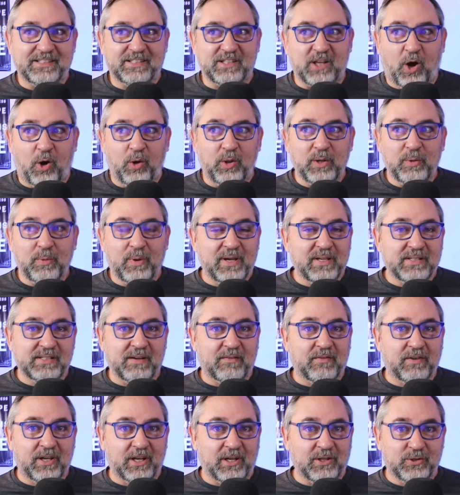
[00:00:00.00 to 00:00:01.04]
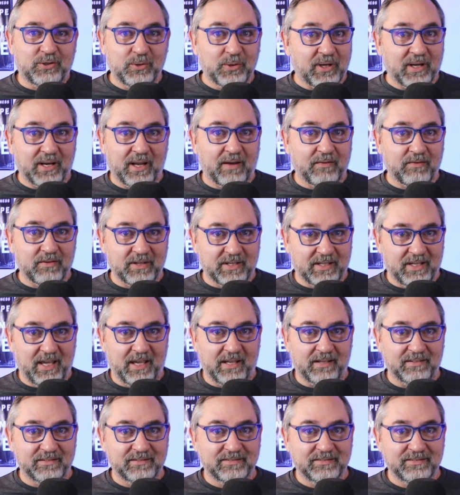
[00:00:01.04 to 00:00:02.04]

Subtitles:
the only way he's ever going to do it ever again.